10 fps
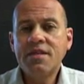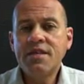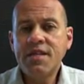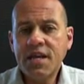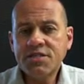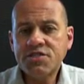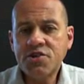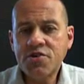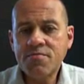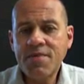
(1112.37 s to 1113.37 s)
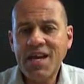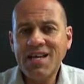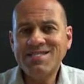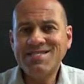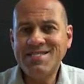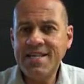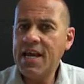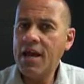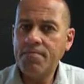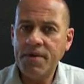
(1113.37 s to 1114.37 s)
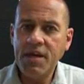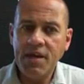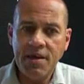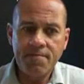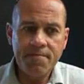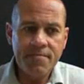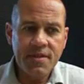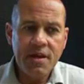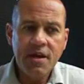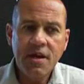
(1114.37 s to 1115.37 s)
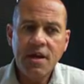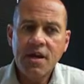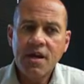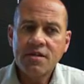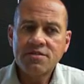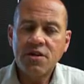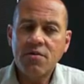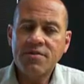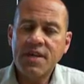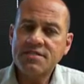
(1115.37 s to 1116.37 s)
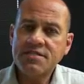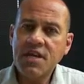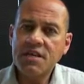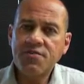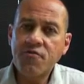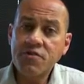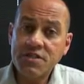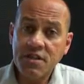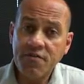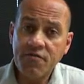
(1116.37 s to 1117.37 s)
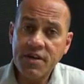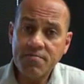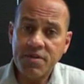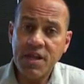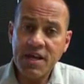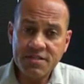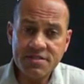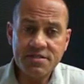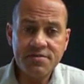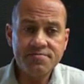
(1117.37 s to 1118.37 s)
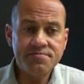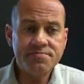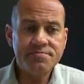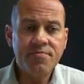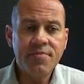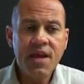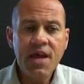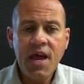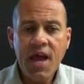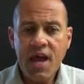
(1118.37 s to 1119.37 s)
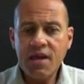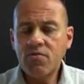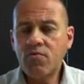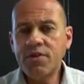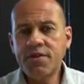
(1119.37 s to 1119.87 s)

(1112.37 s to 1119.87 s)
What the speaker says: The next term is DAP. So that stands for delivered at place. And one